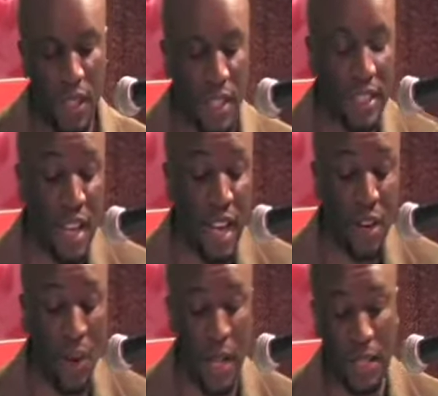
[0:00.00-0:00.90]
"Yeah, I
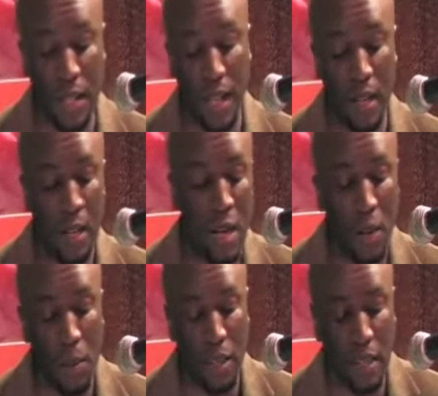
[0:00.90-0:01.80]
know," I'd say,
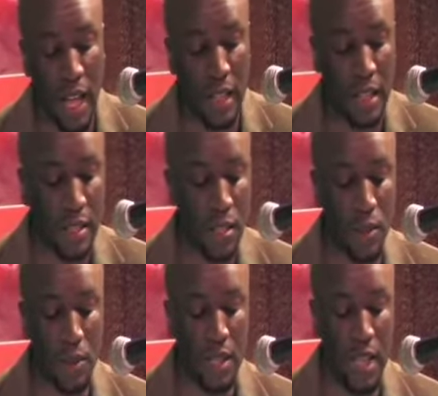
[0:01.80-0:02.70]
with a lot less
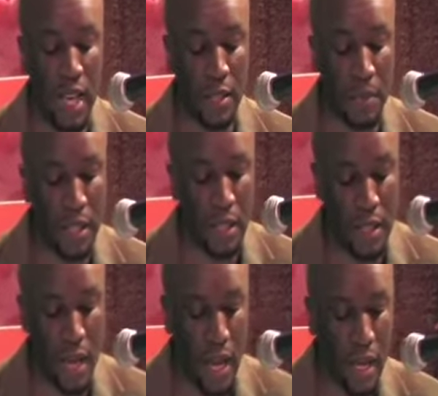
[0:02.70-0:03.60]
enthusiasm than
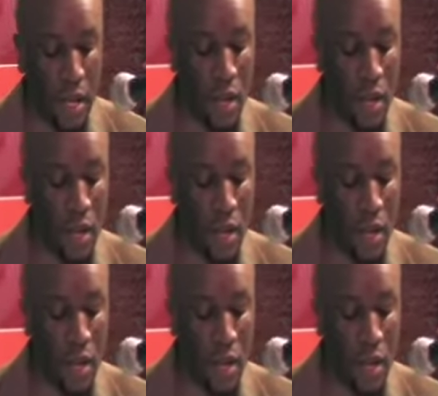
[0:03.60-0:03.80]
she had.